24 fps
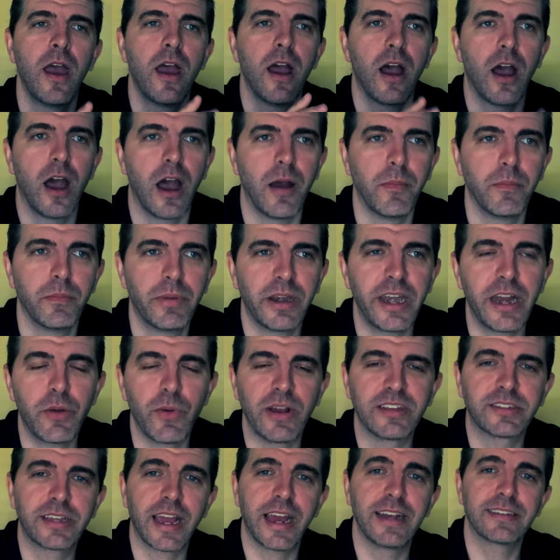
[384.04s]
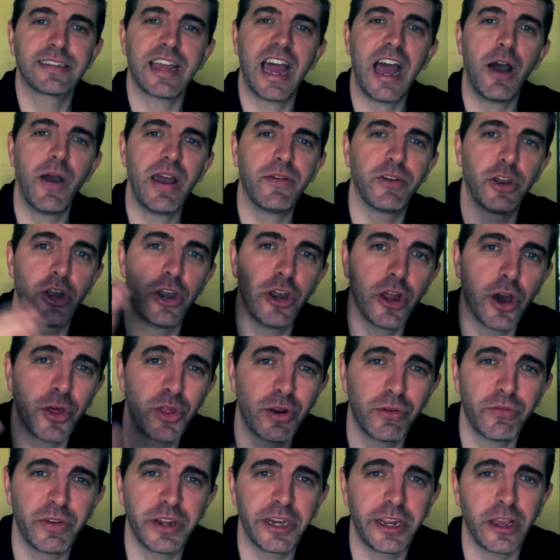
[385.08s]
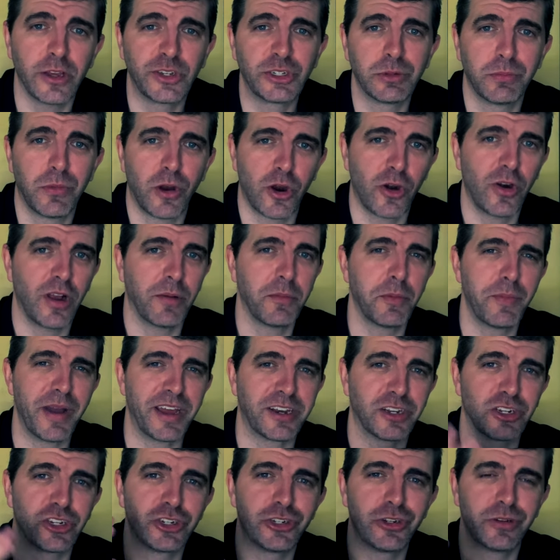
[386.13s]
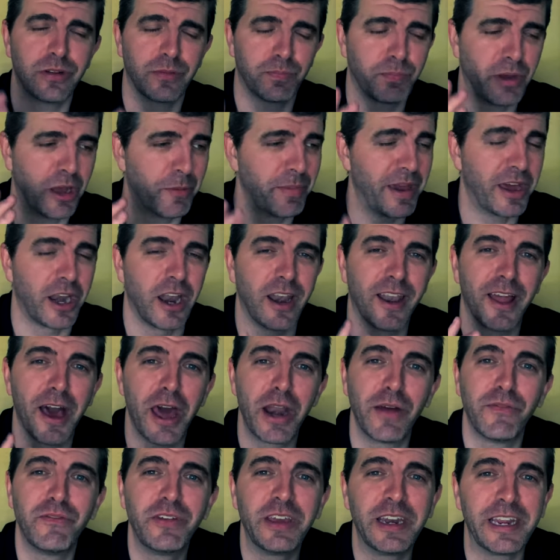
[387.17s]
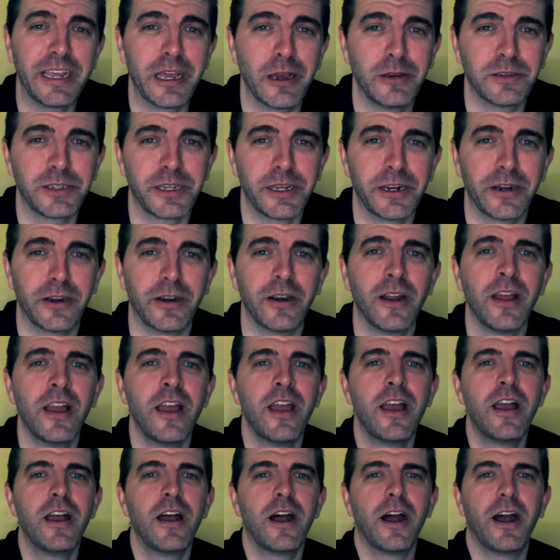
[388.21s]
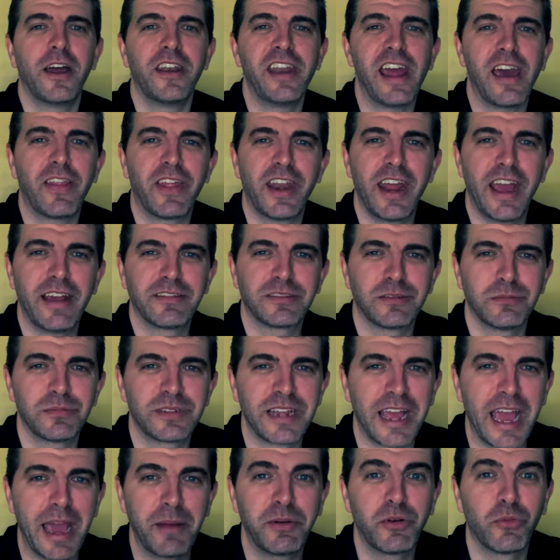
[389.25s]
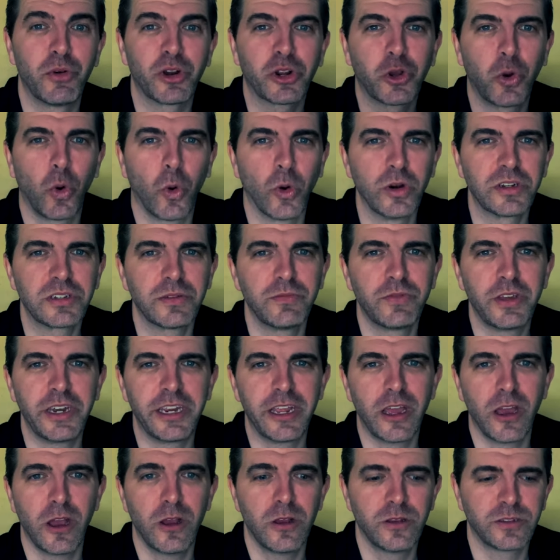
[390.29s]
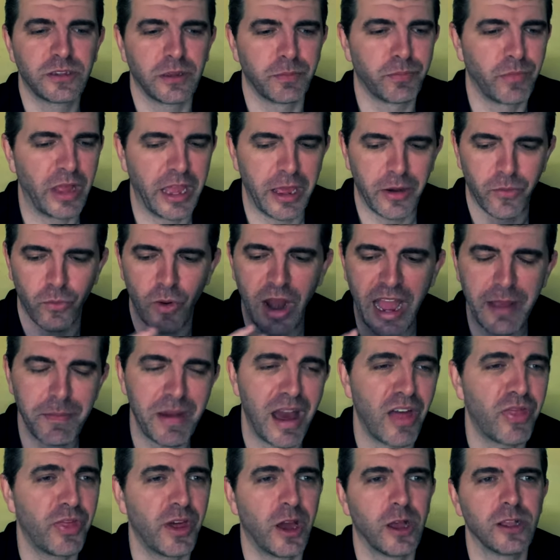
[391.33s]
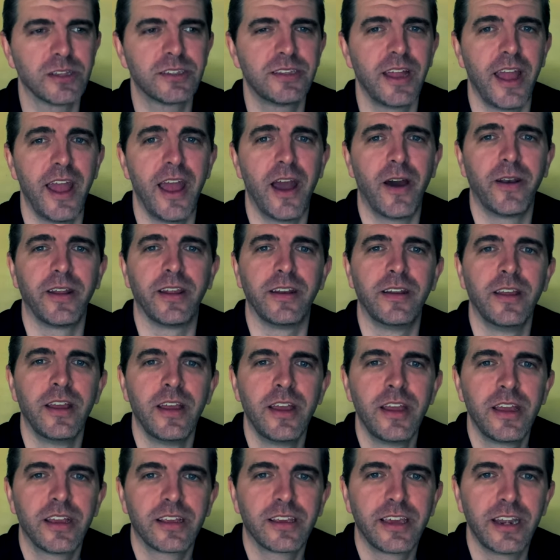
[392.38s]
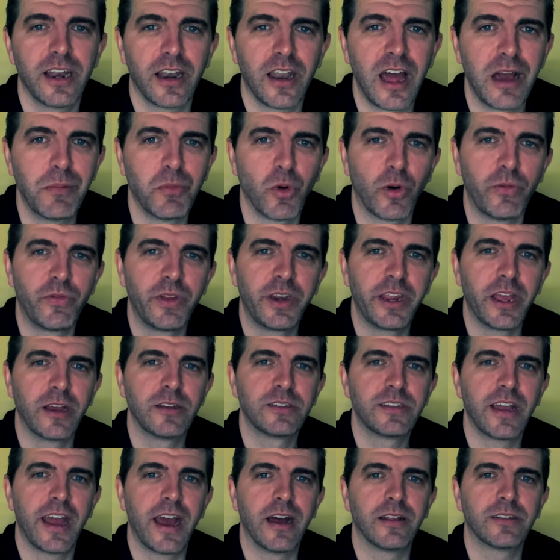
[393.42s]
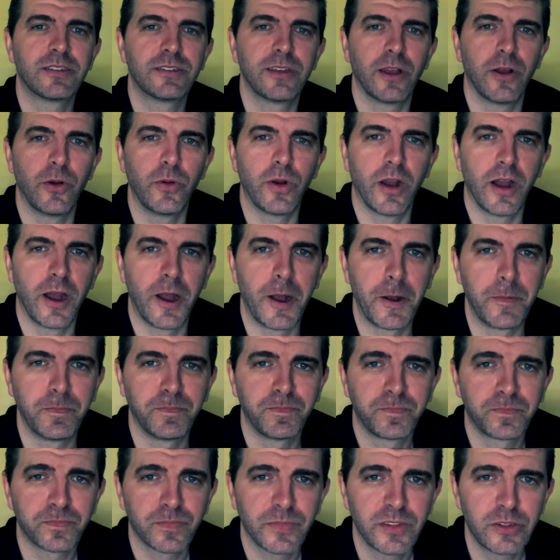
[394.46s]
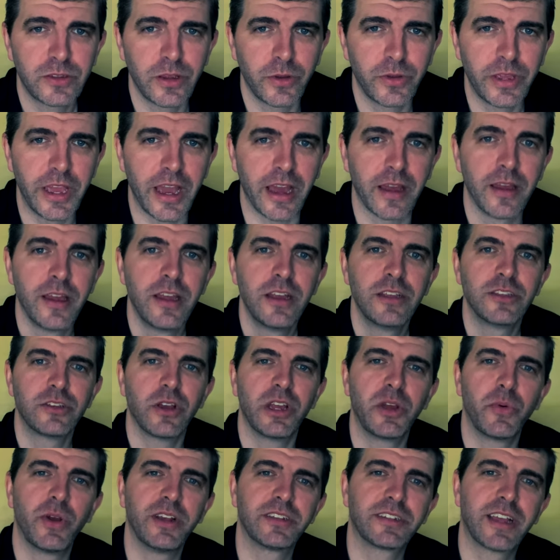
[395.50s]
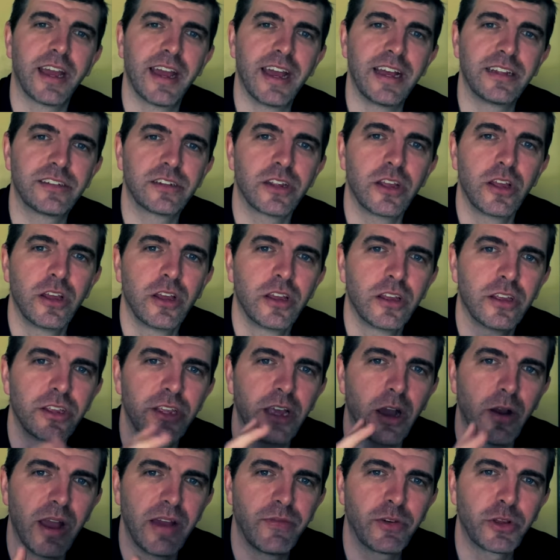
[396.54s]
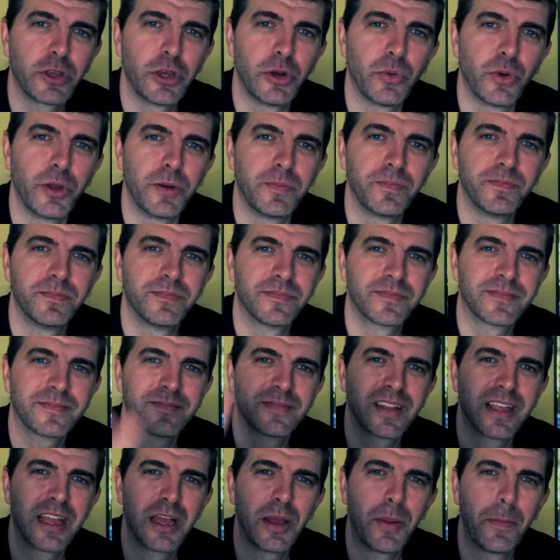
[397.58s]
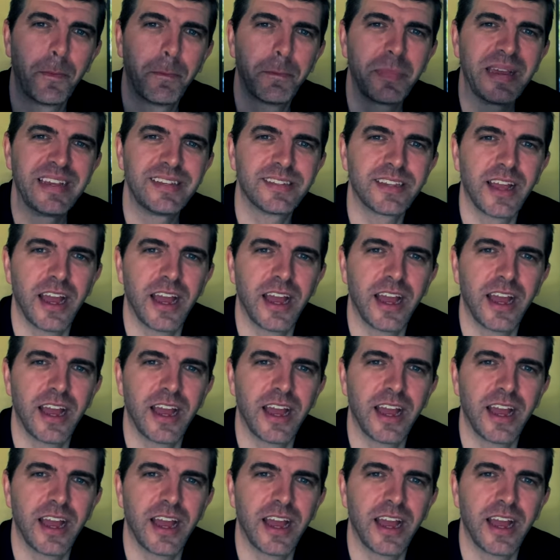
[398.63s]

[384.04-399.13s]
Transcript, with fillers: Um, but anyways, guys, I'll have another video tomorrow. I'm about to pump out a lot of videos here. Uh, now that I have some time to record some videos and, and write my thoughts down and, get a lot more videos out. So, um, so yeah. So anyways, guys, y'all have a good one. Peace